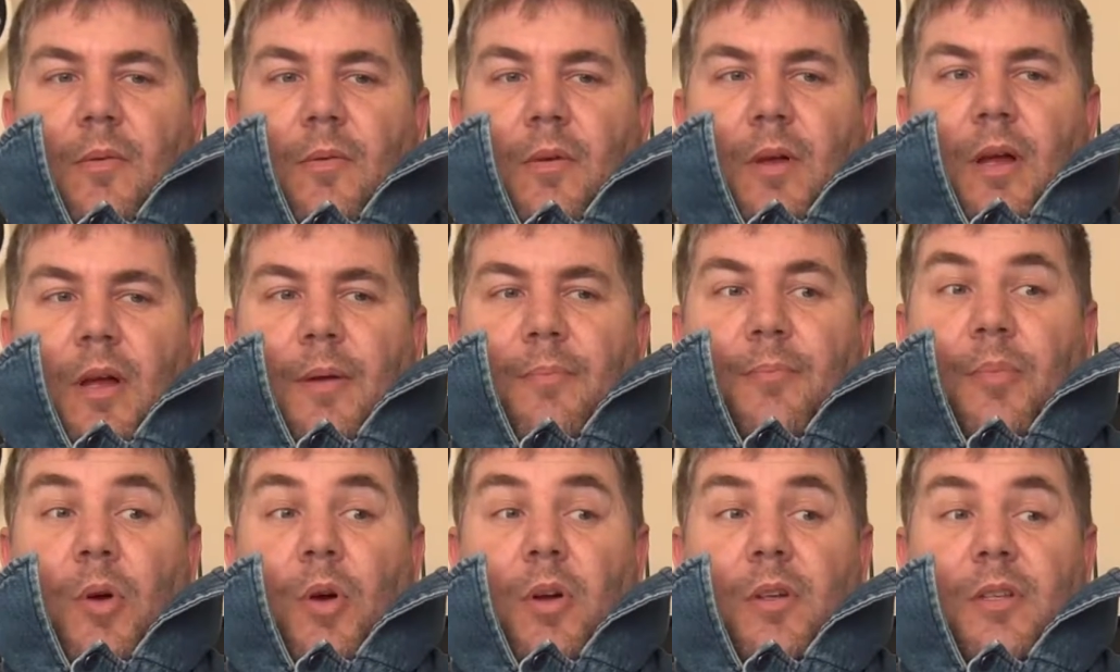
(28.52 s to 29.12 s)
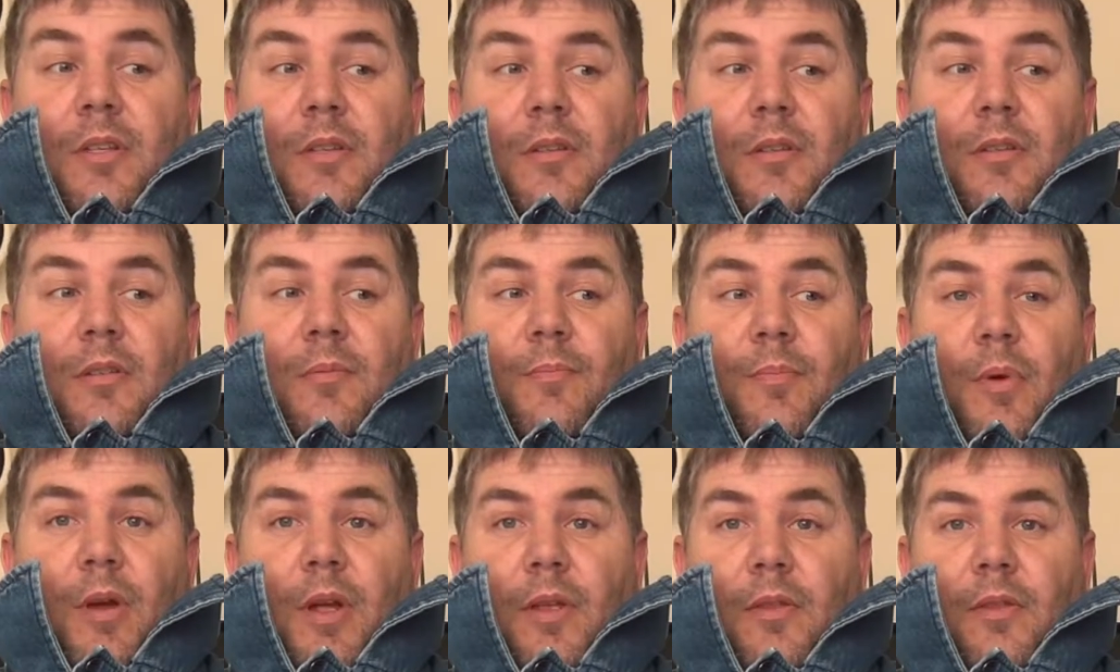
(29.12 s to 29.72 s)
I passed
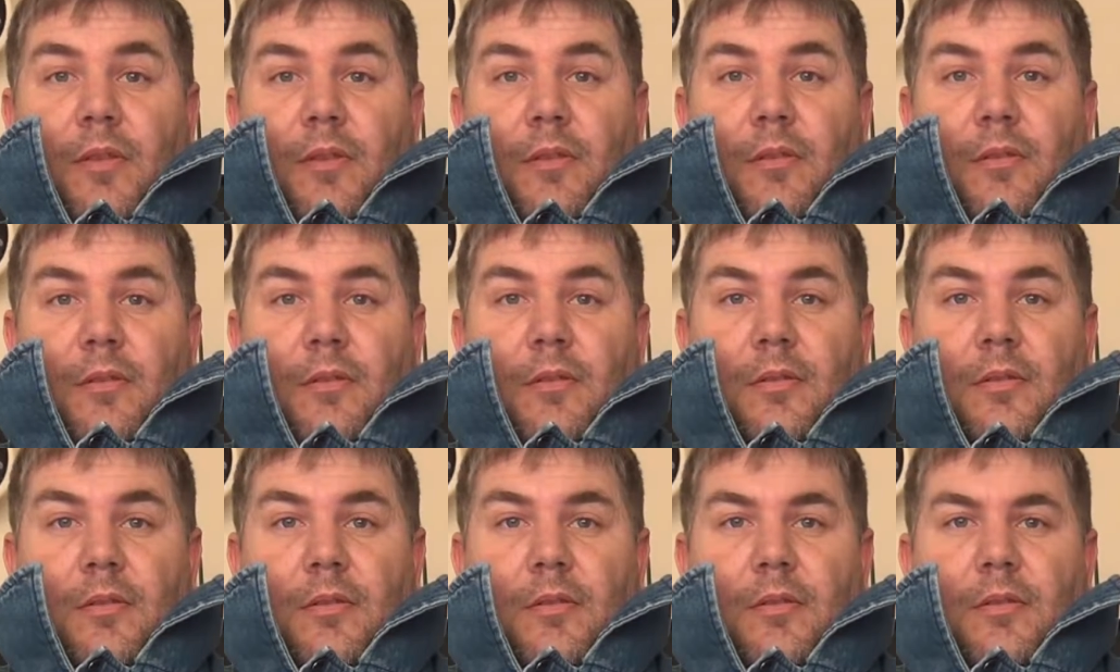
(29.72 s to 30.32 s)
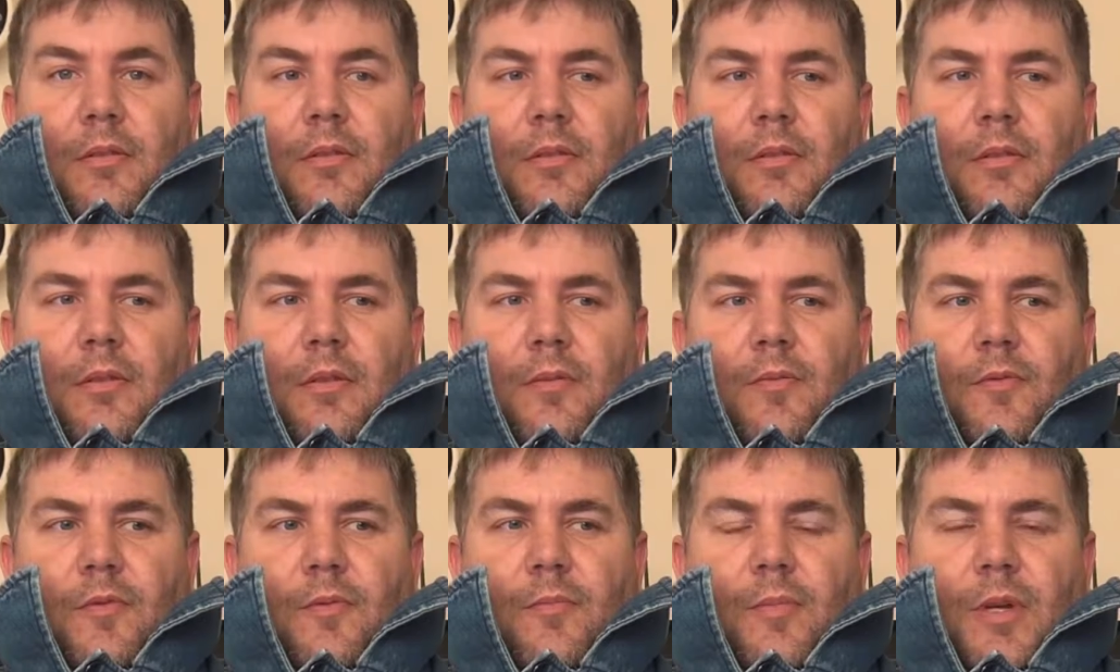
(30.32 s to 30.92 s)
Python,
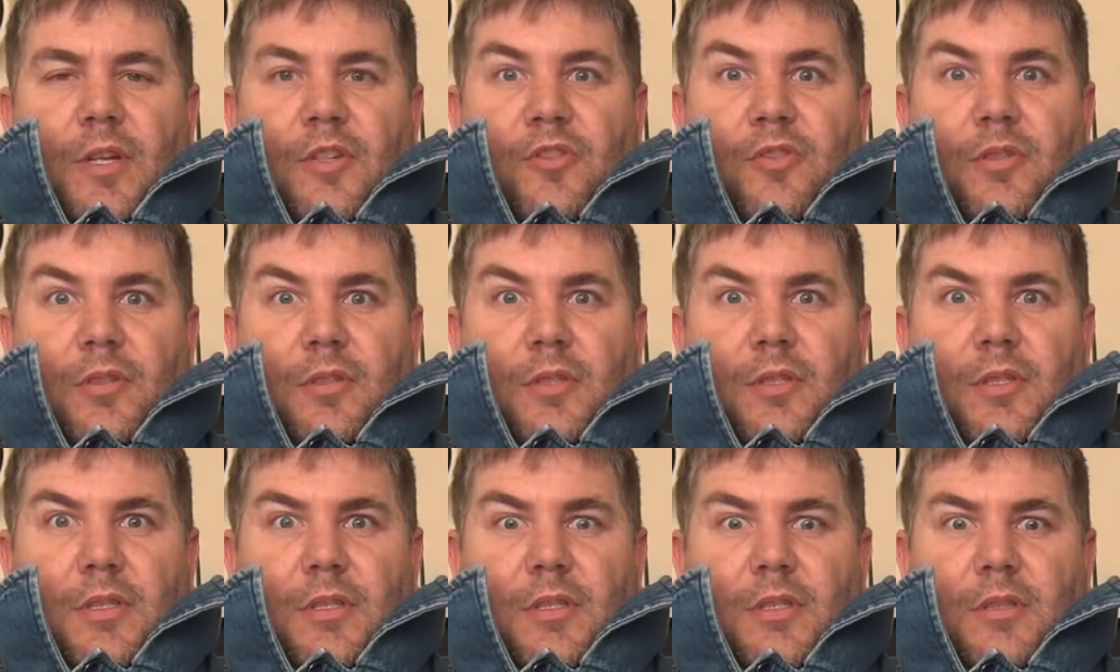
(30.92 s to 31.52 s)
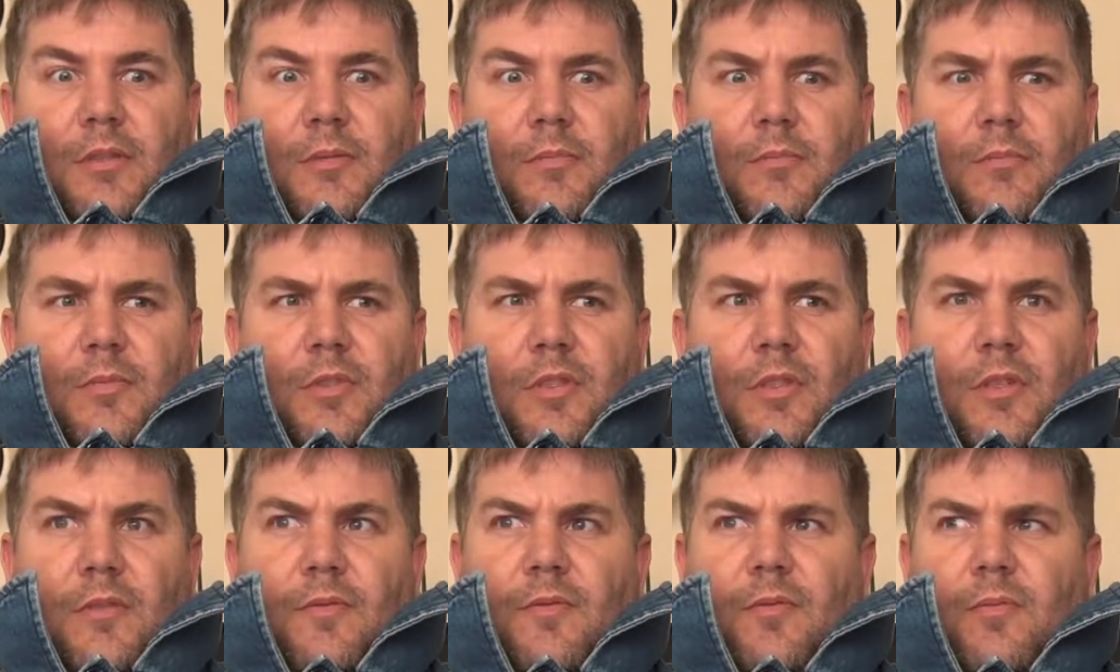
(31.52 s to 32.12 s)
Information
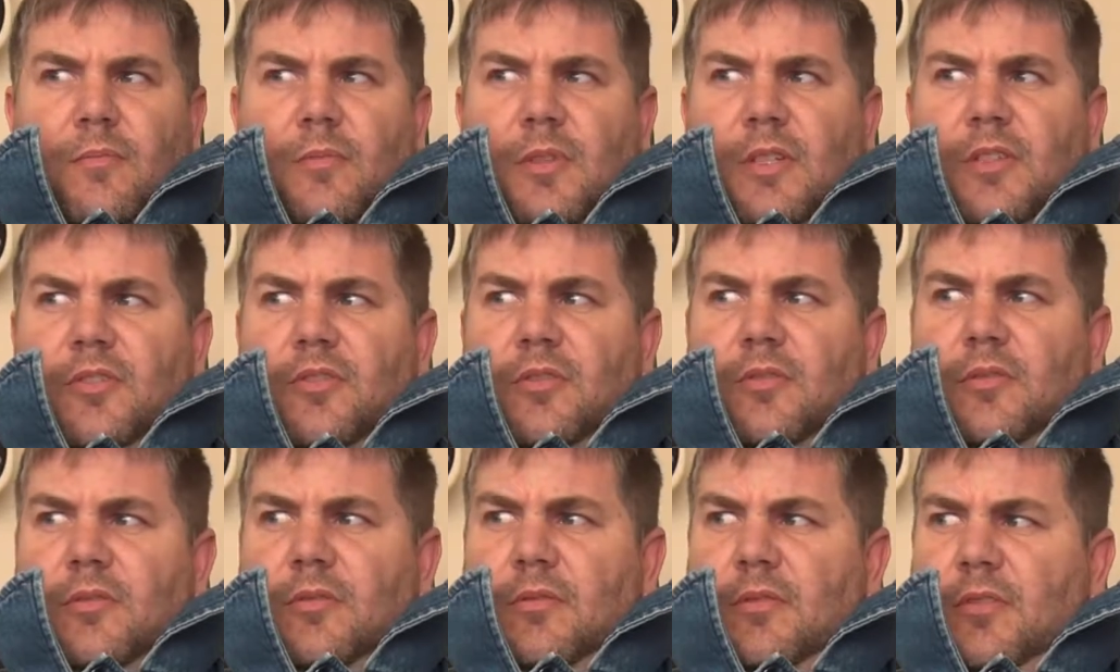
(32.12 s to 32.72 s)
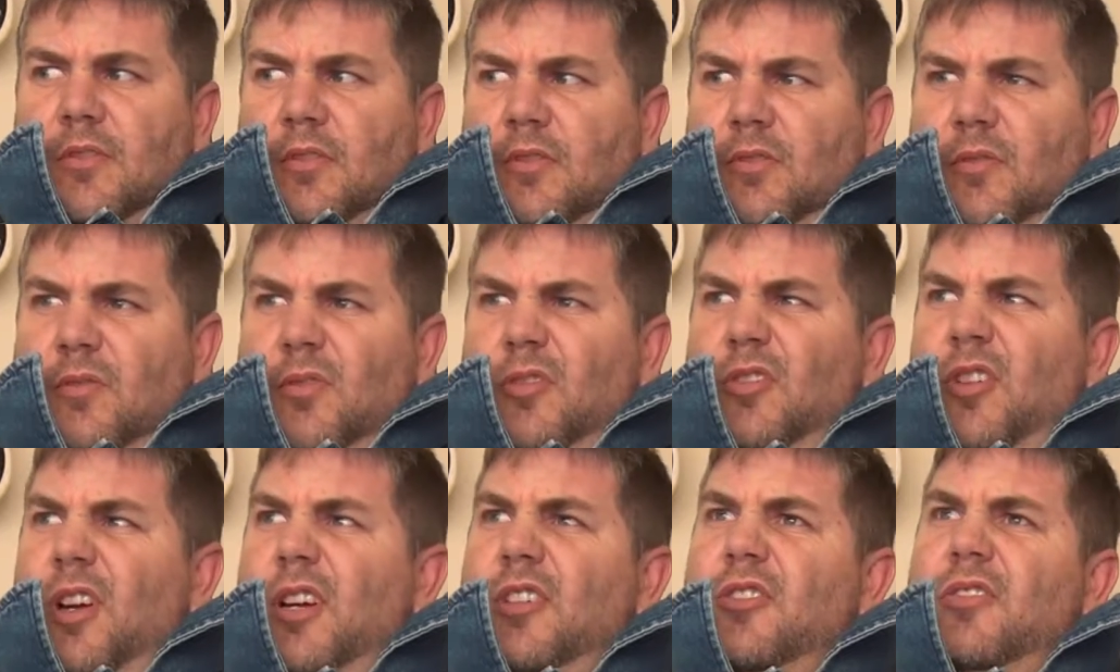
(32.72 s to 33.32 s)
Systems,
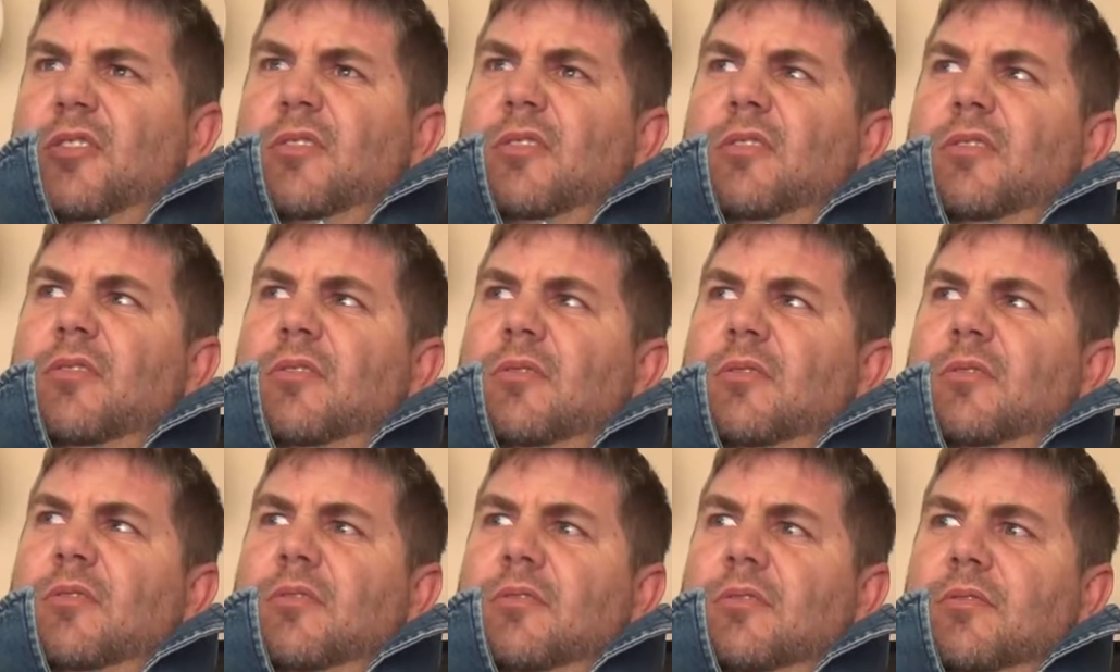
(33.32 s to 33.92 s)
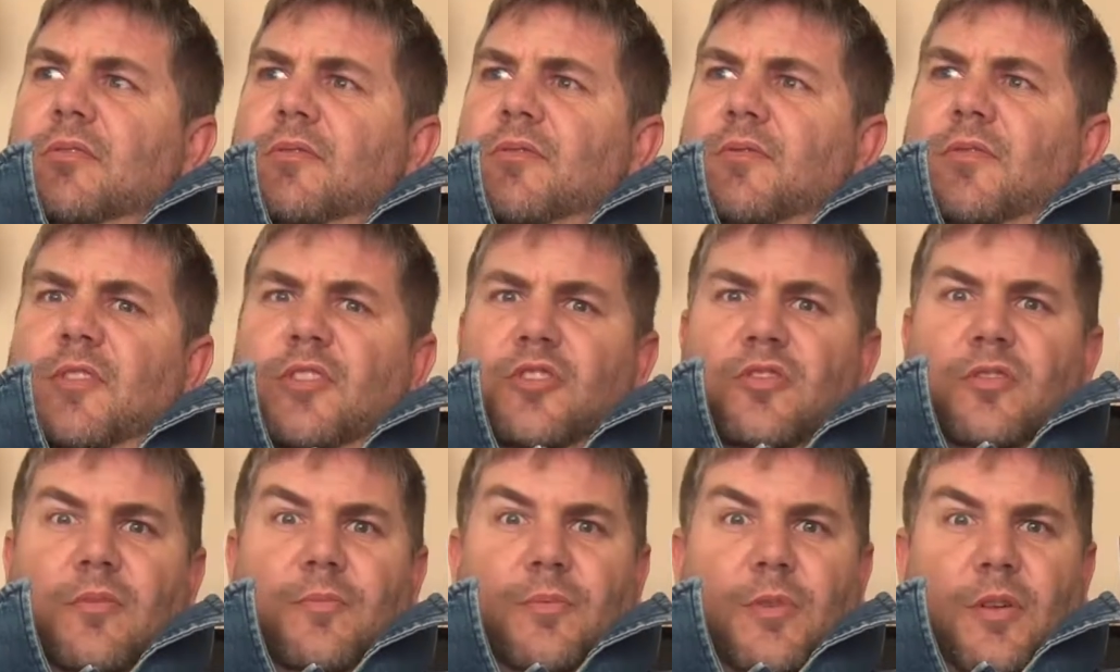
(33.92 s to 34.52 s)
Introduction to
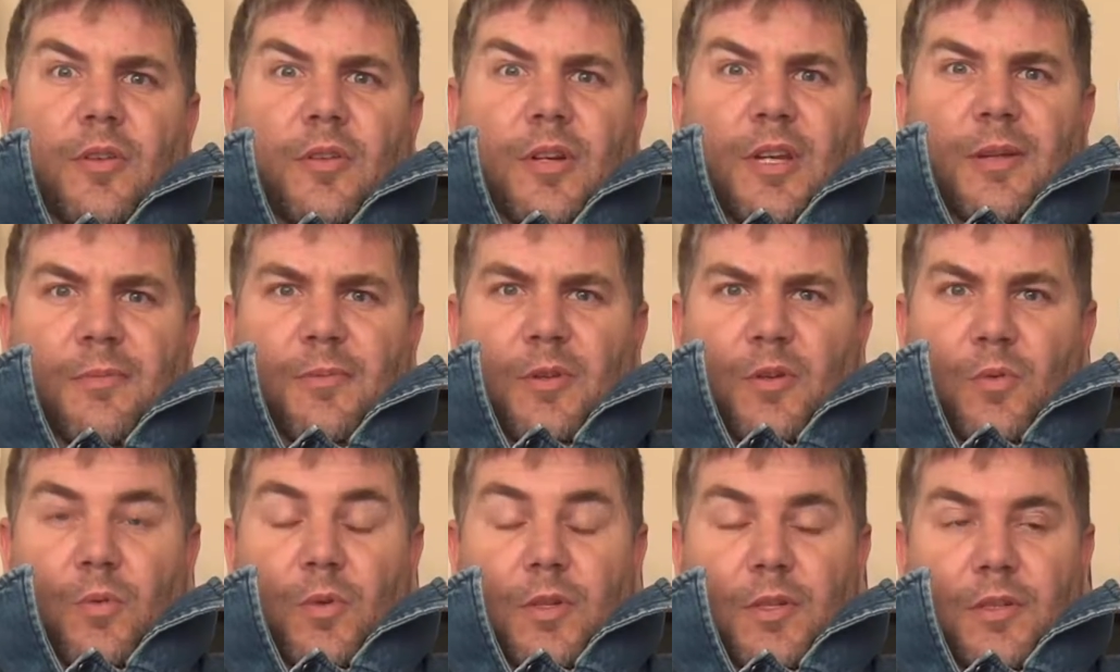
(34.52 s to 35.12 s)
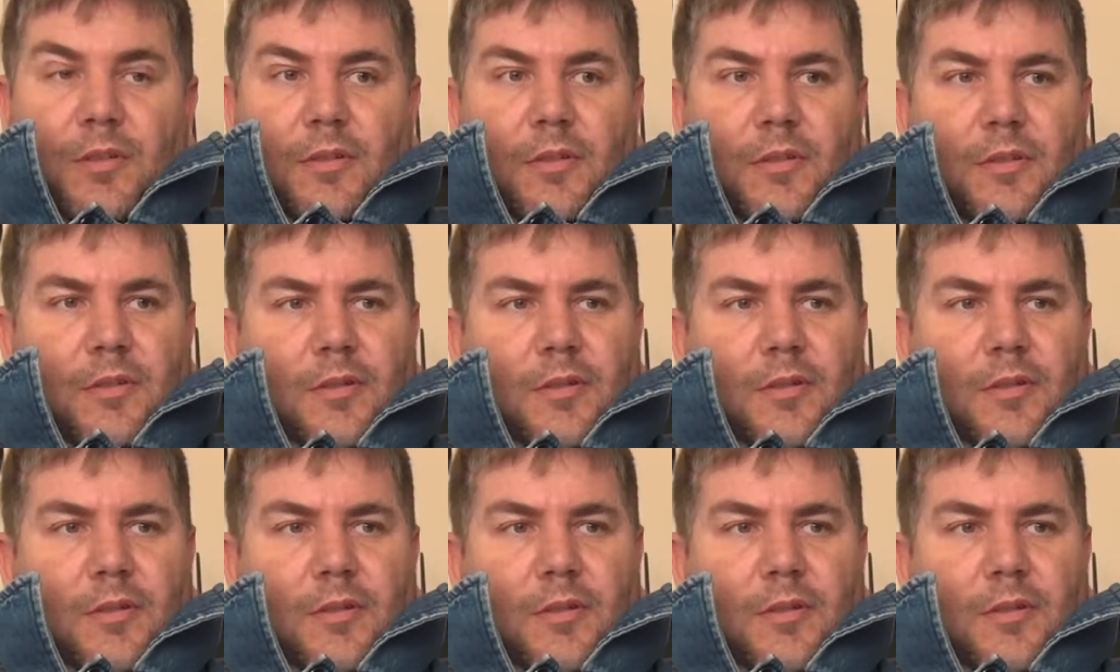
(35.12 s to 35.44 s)
Visual Programming 1